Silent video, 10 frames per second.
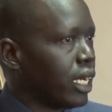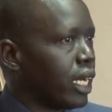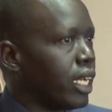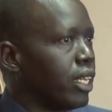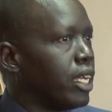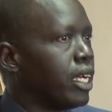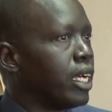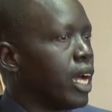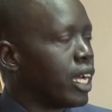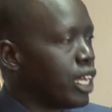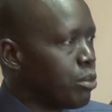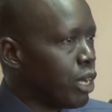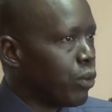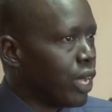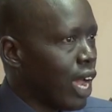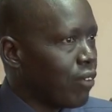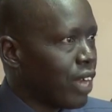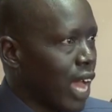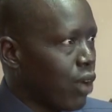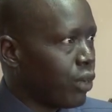And the agreement we have
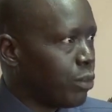now